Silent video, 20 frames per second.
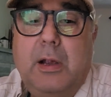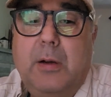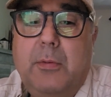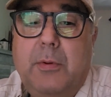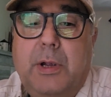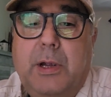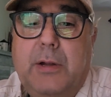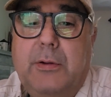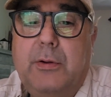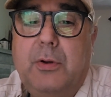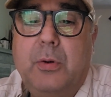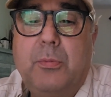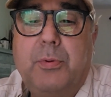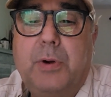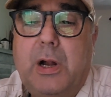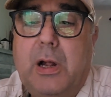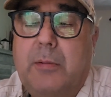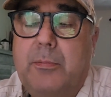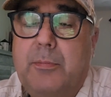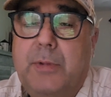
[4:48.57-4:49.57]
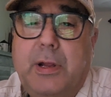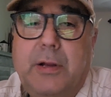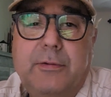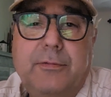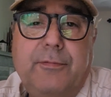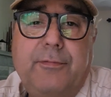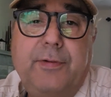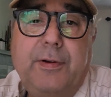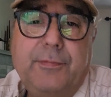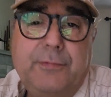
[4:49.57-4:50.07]
and we had no problem
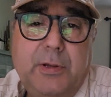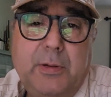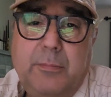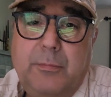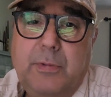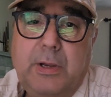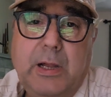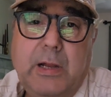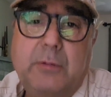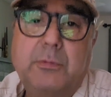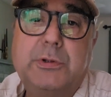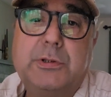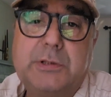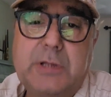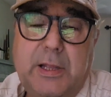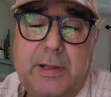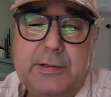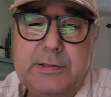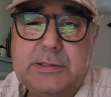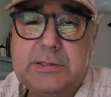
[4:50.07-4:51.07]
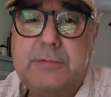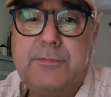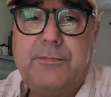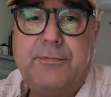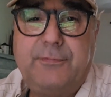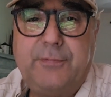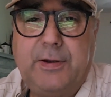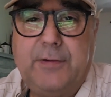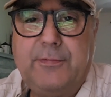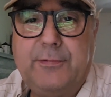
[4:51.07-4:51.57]
at 50, and it was less than
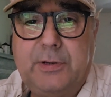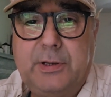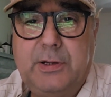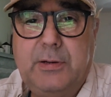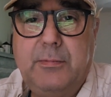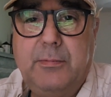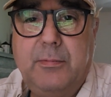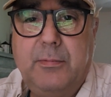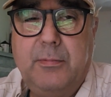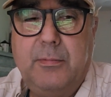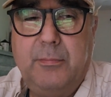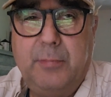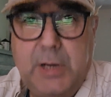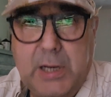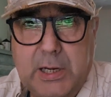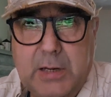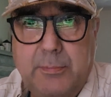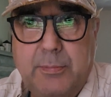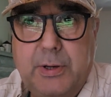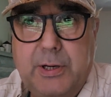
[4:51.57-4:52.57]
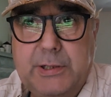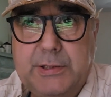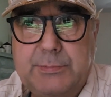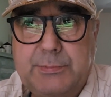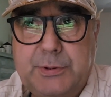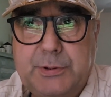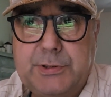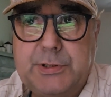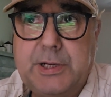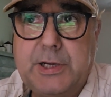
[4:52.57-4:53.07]
50
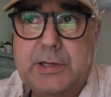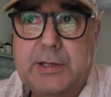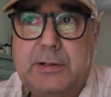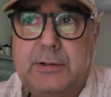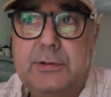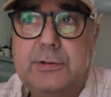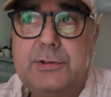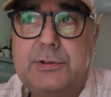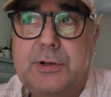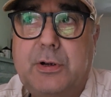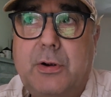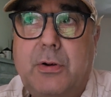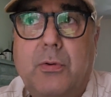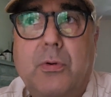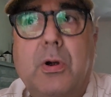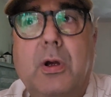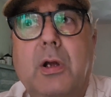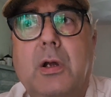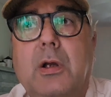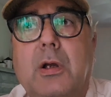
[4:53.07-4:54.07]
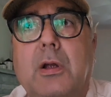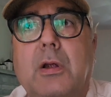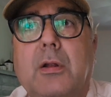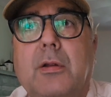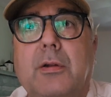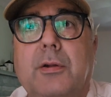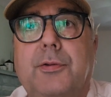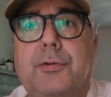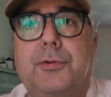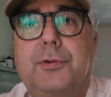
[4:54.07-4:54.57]
megabytes per second. So
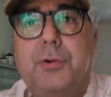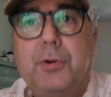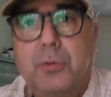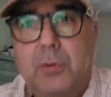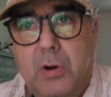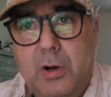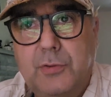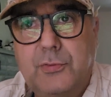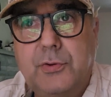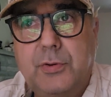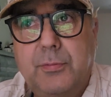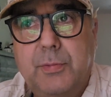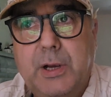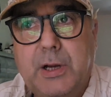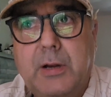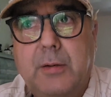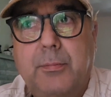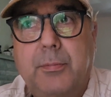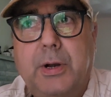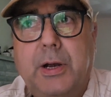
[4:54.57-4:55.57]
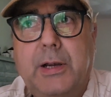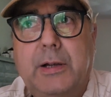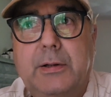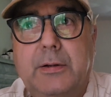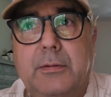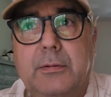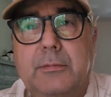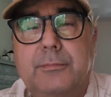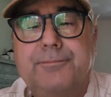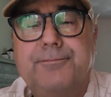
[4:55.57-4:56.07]
the 200
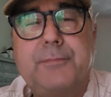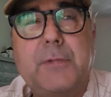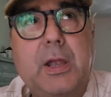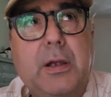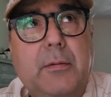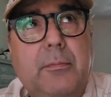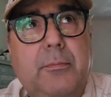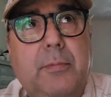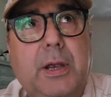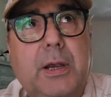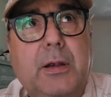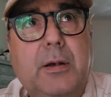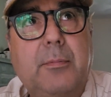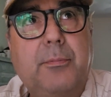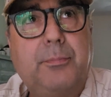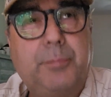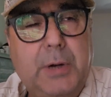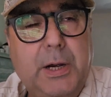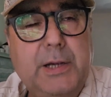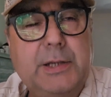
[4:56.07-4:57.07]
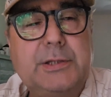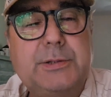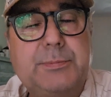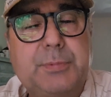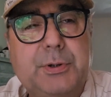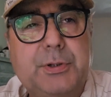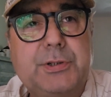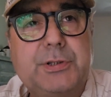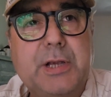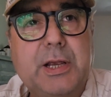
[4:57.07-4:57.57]
megabytes
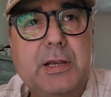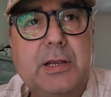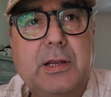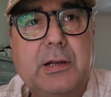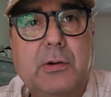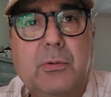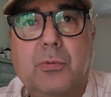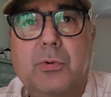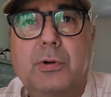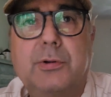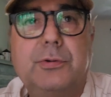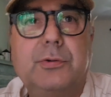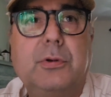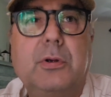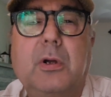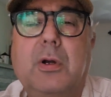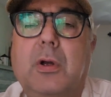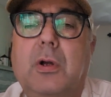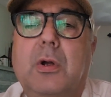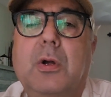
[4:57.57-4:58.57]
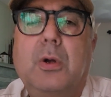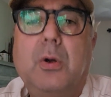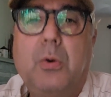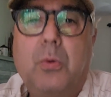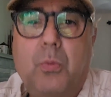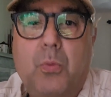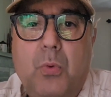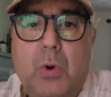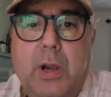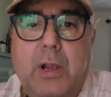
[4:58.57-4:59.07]
per second was
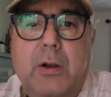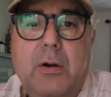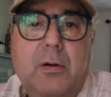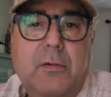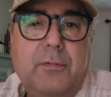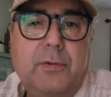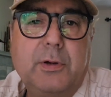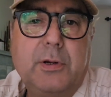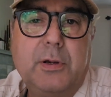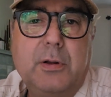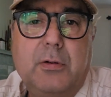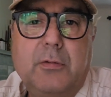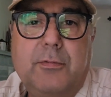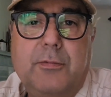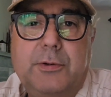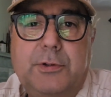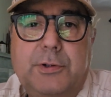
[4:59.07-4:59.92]
way overkill